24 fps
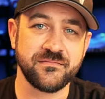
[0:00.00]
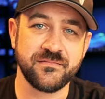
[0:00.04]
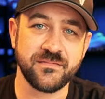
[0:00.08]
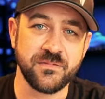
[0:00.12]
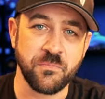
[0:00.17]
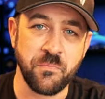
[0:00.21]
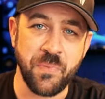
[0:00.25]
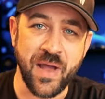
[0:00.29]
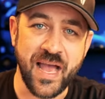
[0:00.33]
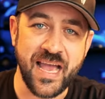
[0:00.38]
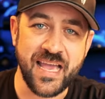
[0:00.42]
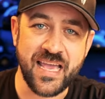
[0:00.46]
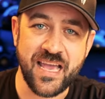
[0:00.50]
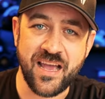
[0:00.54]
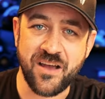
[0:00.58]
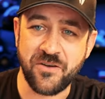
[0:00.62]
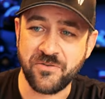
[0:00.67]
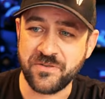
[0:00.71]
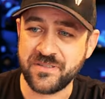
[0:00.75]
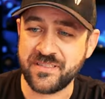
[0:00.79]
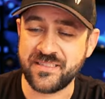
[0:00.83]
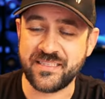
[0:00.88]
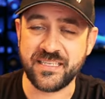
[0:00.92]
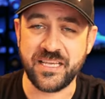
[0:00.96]

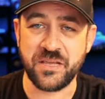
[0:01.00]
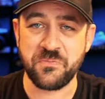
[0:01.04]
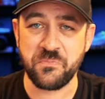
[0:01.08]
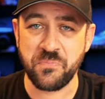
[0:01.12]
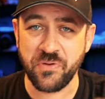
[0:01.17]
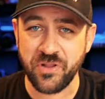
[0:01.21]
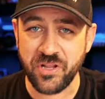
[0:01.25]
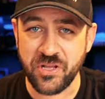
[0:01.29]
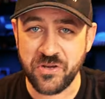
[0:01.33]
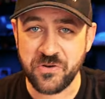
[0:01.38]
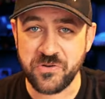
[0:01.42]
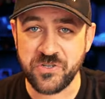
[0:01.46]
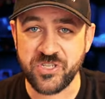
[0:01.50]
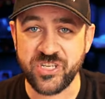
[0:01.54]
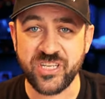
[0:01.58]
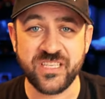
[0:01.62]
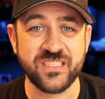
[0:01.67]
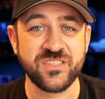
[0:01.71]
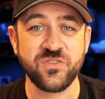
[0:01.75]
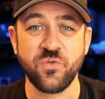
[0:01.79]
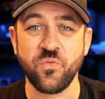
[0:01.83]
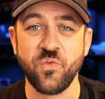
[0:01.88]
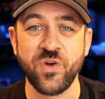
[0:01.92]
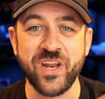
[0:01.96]
buyouts,
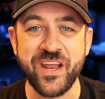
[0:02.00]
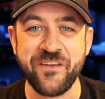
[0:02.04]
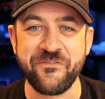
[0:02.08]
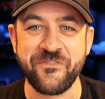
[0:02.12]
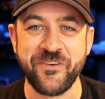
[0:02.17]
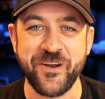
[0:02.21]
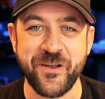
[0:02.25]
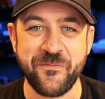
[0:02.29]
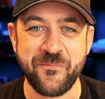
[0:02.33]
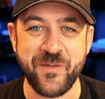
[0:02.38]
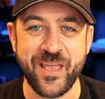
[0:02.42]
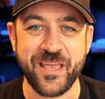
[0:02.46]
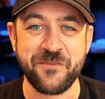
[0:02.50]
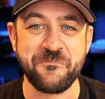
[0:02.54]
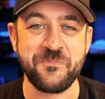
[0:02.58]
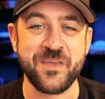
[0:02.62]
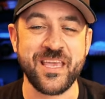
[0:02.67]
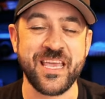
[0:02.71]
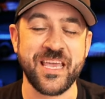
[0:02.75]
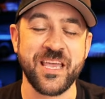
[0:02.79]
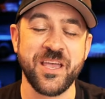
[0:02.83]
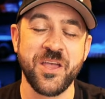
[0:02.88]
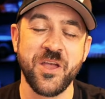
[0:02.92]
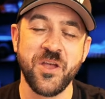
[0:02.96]
implosions, whatever it may
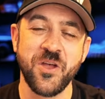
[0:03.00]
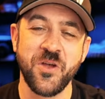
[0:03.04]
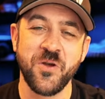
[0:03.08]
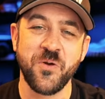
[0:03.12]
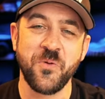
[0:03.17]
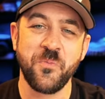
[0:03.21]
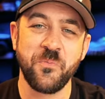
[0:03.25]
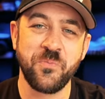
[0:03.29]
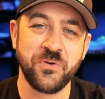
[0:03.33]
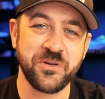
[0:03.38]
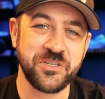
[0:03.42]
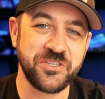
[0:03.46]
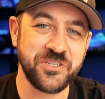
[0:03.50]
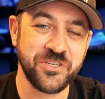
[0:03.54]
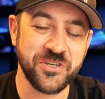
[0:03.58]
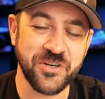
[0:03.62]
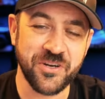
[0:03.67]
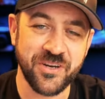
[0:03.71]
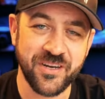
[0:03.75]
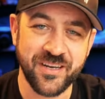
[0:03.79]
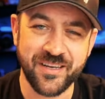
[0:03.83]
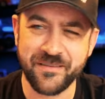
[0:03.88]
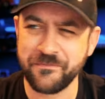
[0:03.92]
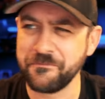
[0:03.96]
be. Put
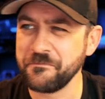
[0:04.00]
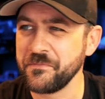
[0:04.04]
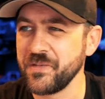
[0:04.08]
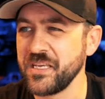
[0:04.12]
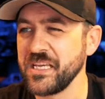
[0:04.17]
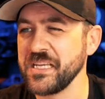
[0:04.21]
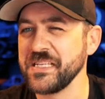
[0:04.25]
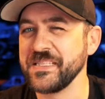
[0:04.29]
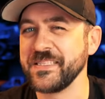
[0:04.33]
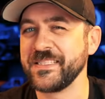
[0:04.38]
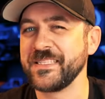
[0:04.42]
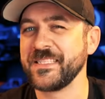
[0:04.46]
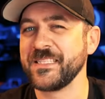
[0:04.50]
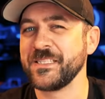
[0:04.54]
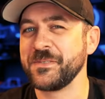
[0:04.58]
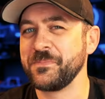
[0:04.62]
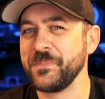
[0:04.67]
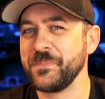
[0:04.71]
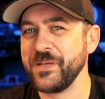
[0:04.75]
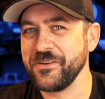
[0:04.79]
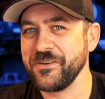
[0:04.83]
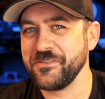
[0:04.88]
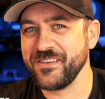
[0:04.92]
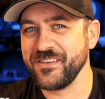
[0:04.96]
your
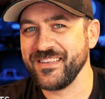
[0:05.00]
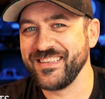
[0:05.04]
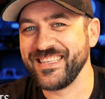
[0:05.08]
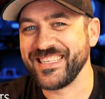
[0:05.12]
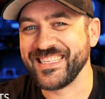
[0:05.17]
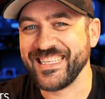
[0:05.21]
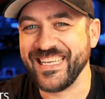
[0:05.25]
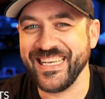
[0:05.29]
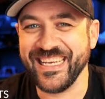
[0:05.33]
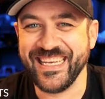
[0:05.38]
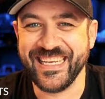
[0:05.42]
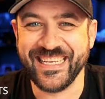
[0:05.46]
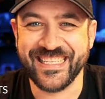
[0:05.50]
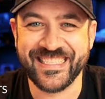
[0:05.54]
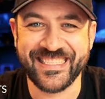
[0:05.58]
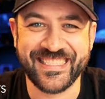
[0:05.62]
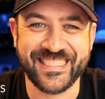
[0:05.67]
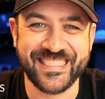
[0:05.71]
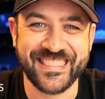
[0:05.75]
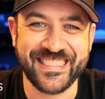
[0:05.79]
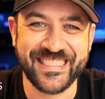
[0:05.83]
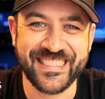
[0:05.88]
conspiracies